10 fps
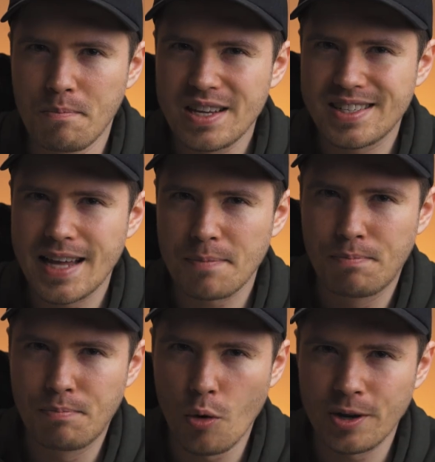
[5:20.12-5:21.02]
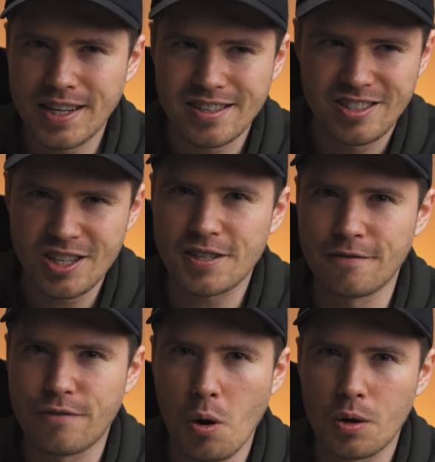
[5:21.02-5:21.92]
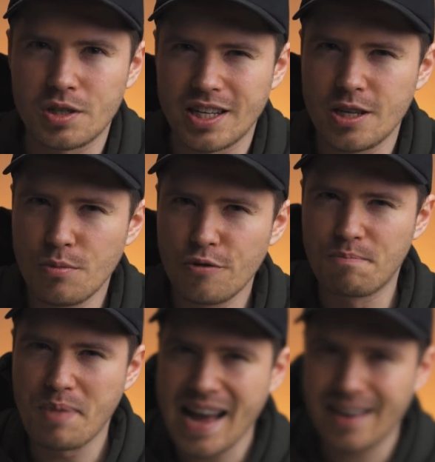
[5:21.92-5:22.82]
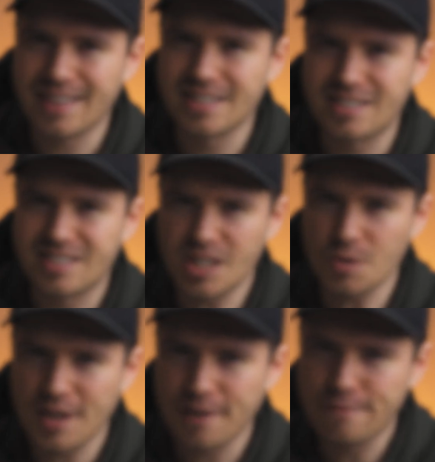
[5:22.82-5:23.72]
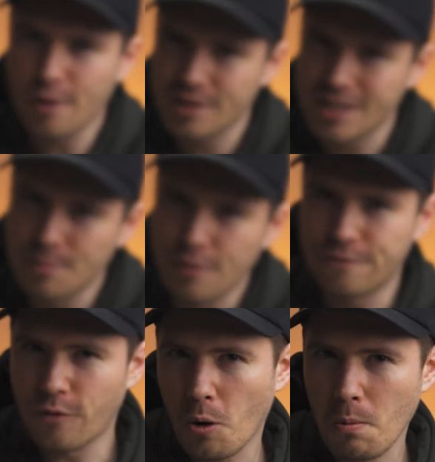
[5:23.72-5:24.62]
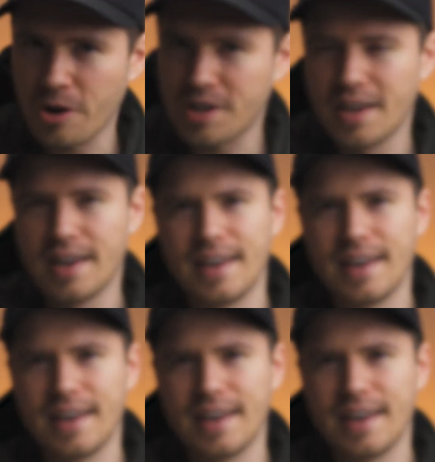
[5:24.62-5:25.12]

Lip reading: miss that point that's just in focus and you move back and it's still not in focus and you move forward.